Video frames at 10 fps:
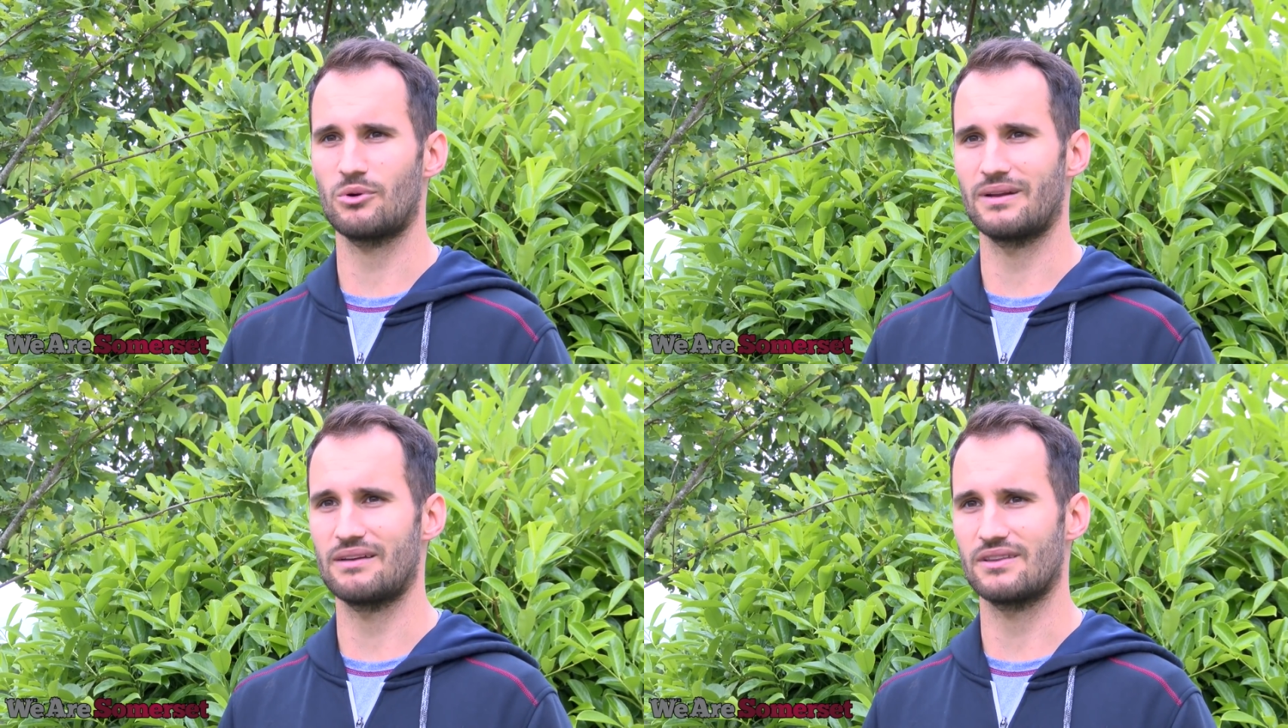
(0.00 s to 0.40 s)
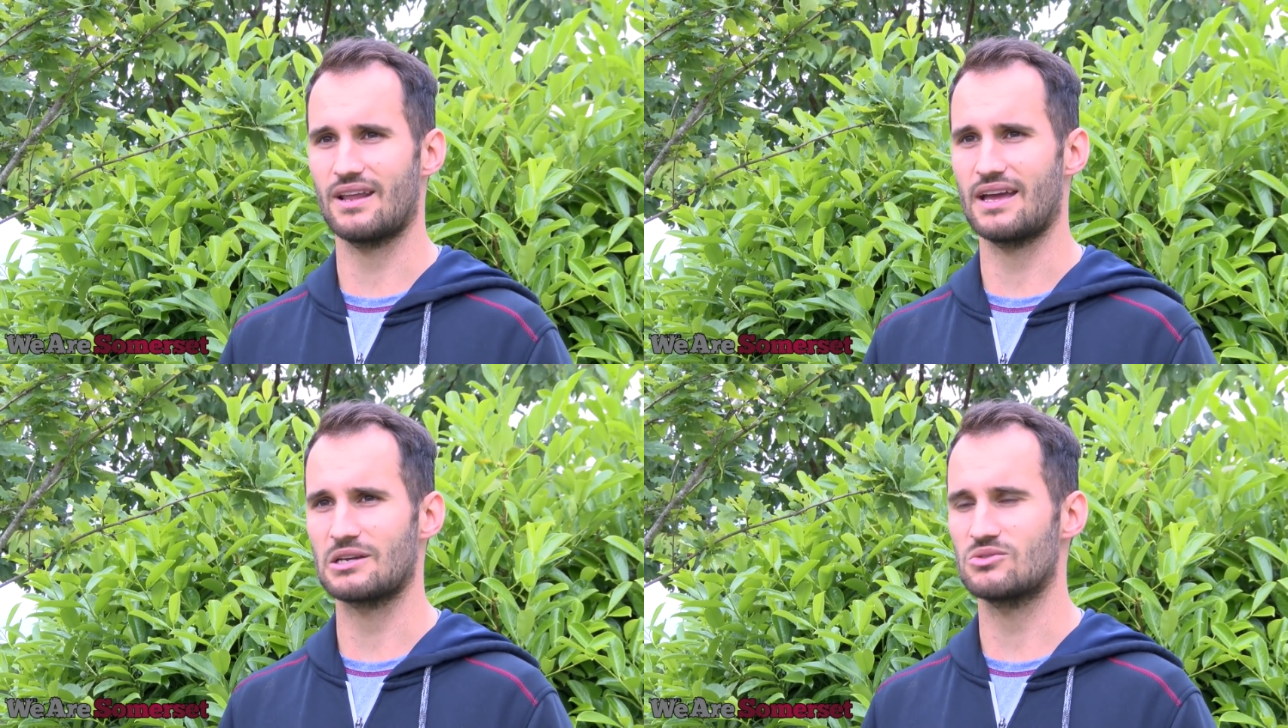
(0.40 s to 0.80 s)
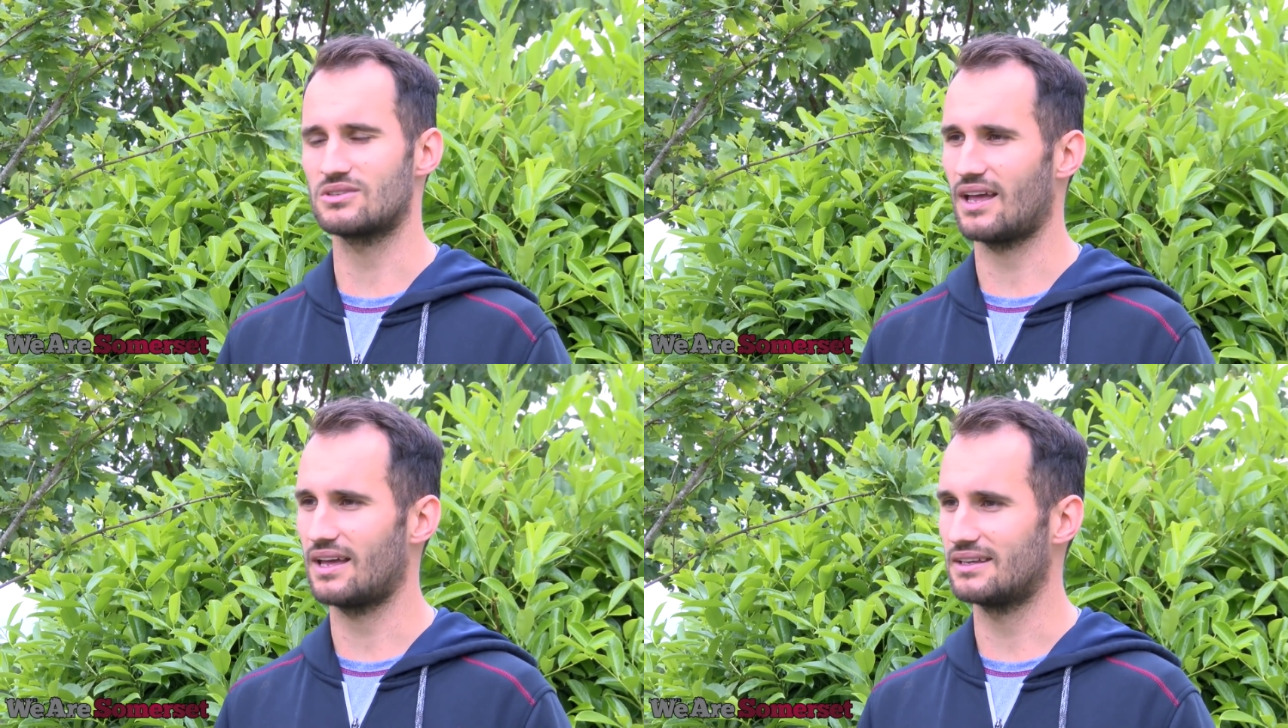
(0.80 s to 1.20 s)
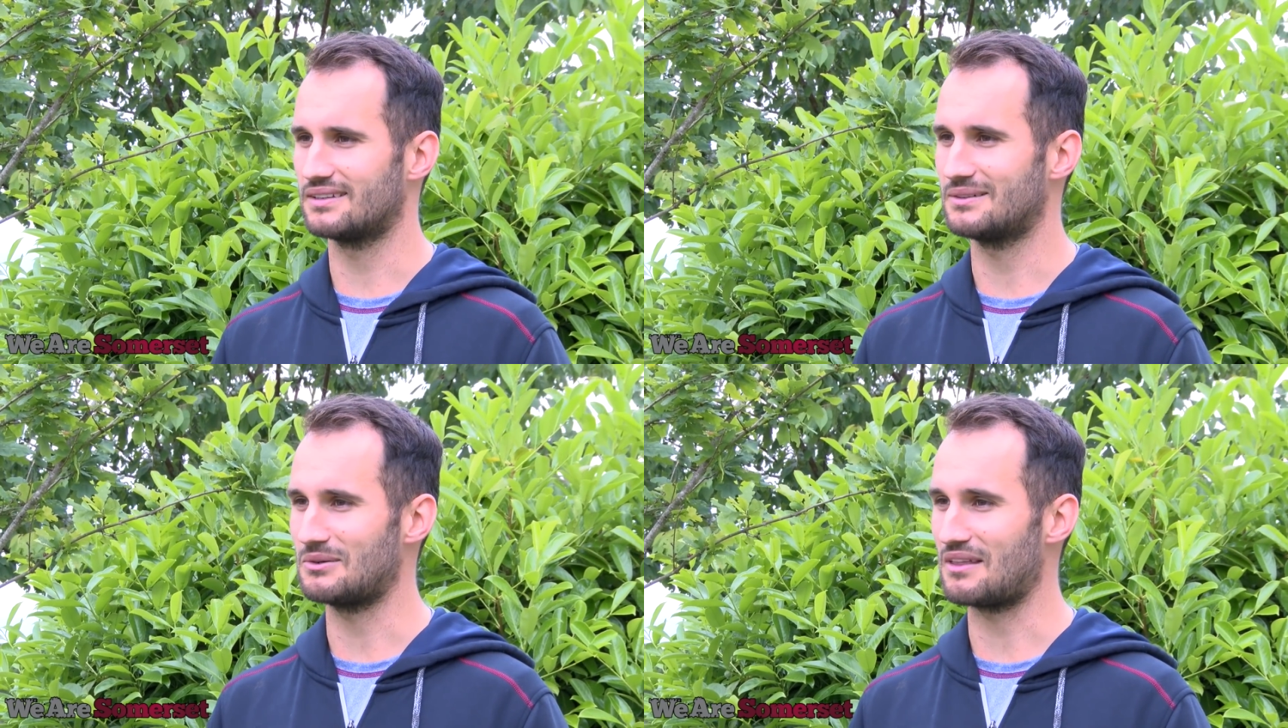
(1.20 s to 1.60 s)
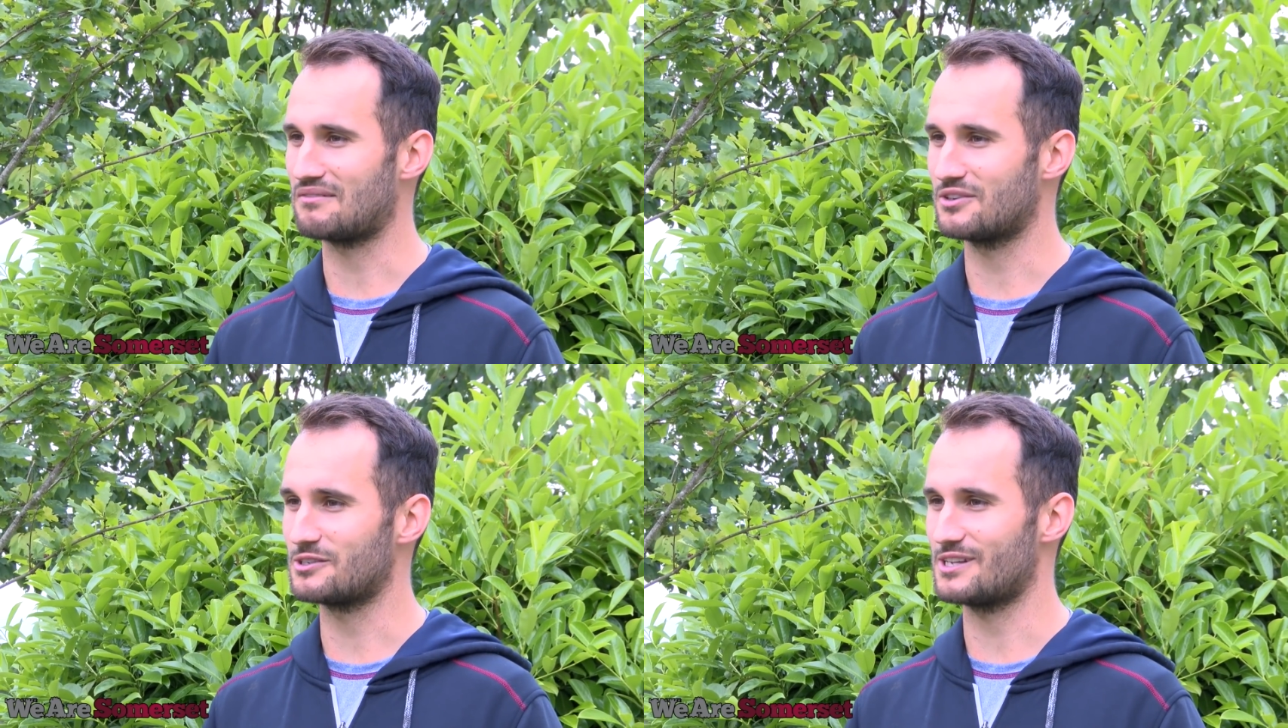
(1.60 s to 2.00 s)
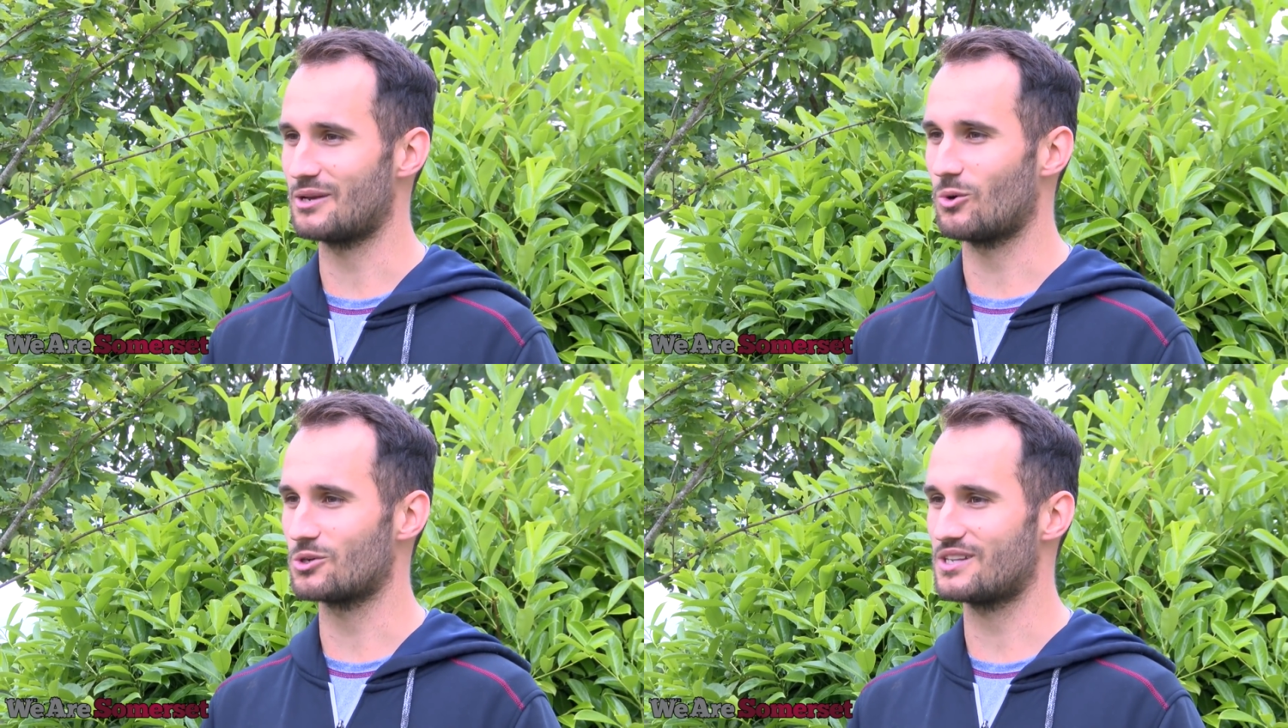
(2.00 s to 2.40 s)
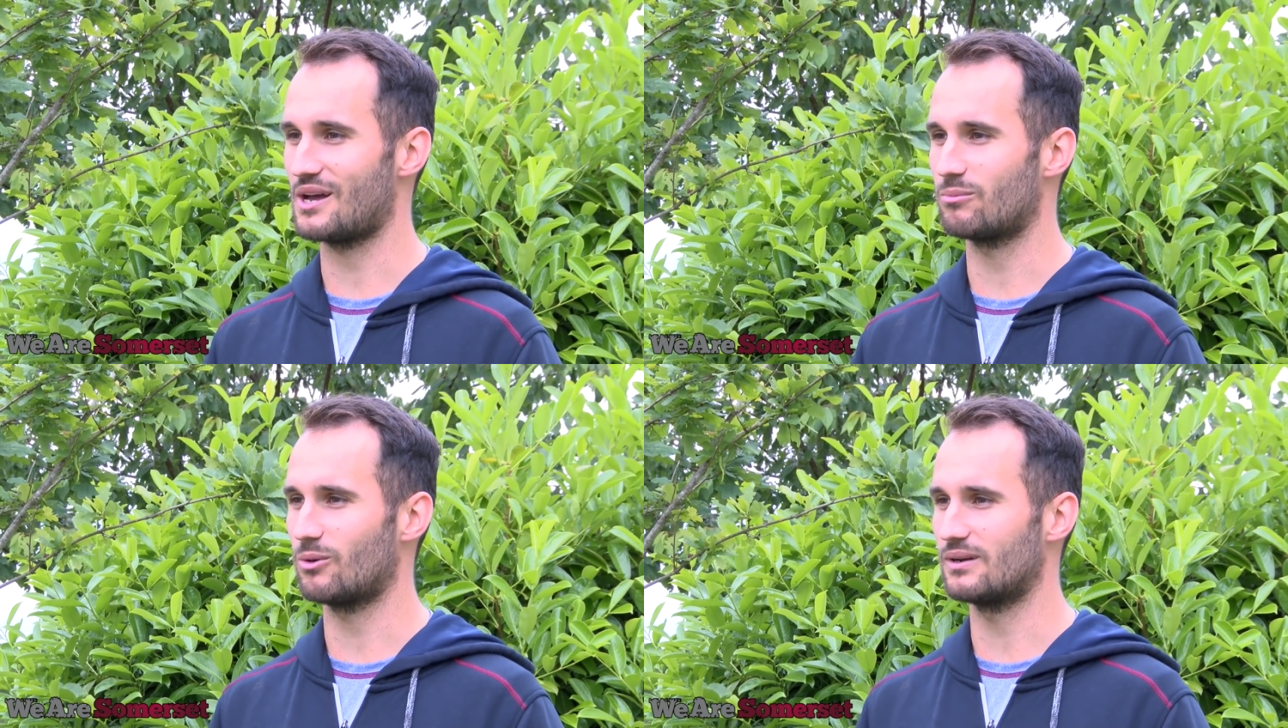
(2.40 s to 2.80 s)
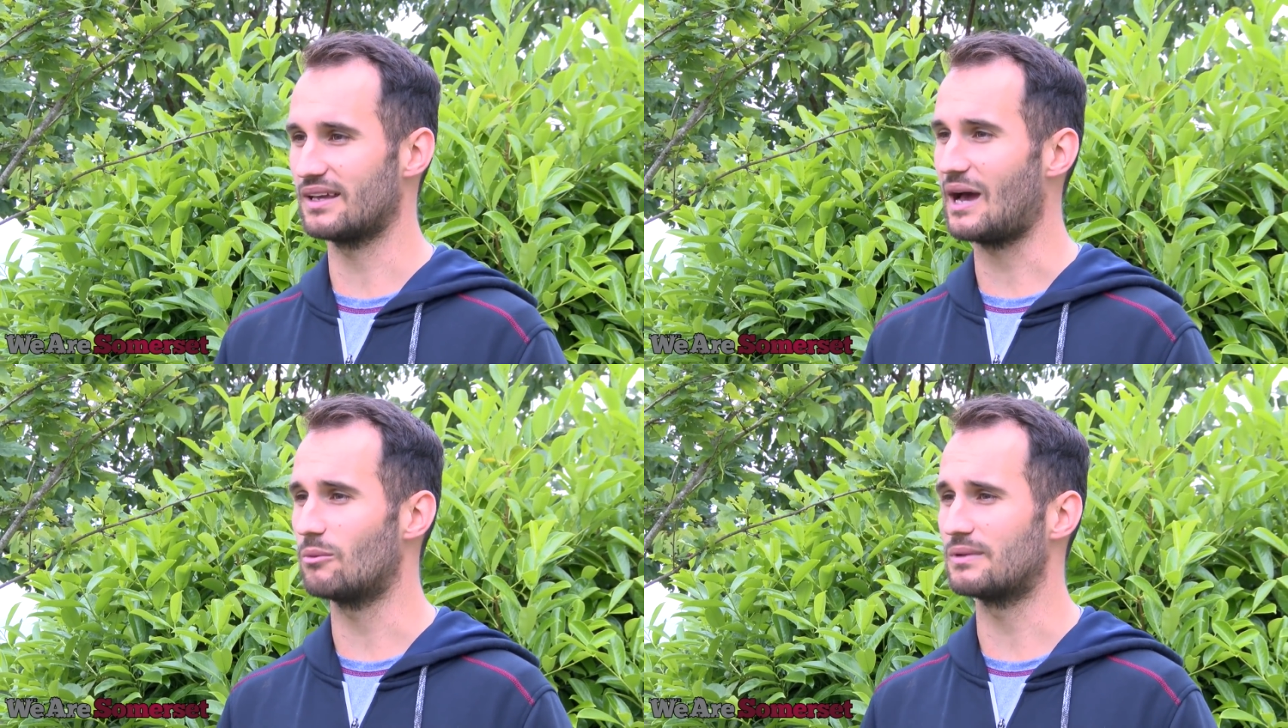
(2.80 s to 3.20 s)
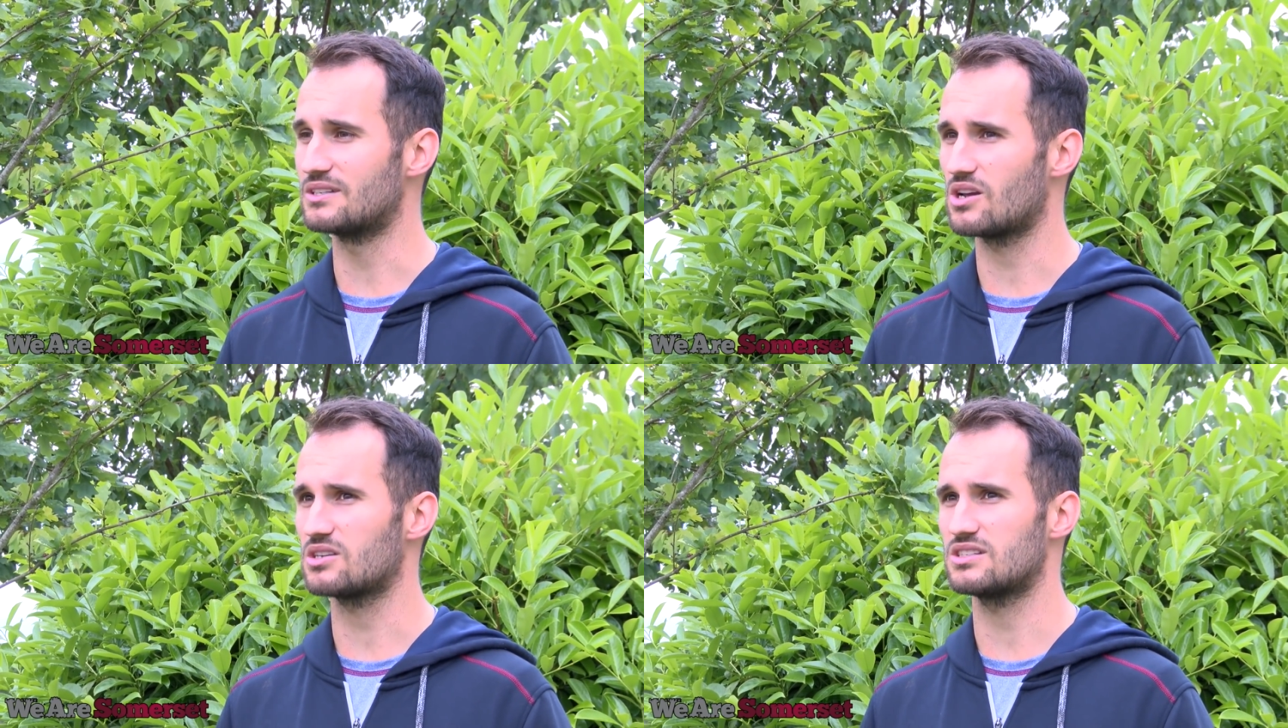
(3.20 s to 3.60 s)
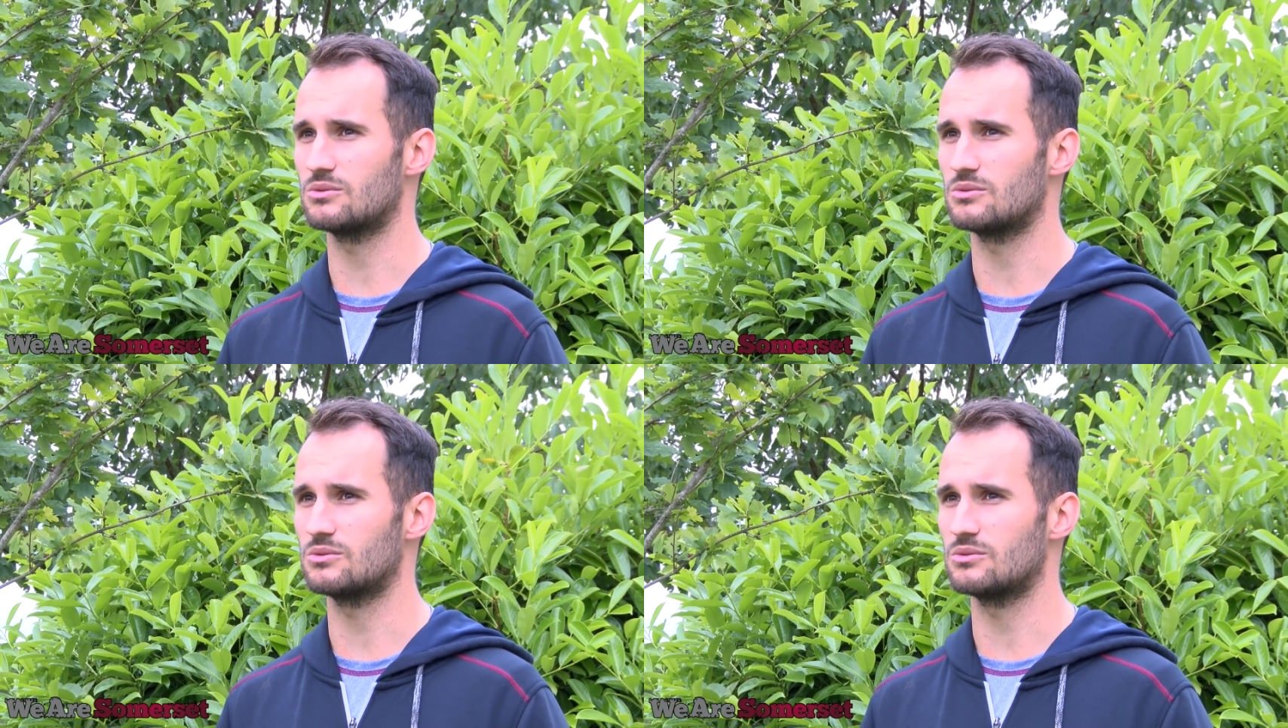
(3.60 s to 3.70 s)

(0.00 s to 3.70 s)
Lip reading: Probably having that extra day of that first day washed out probably helped me just.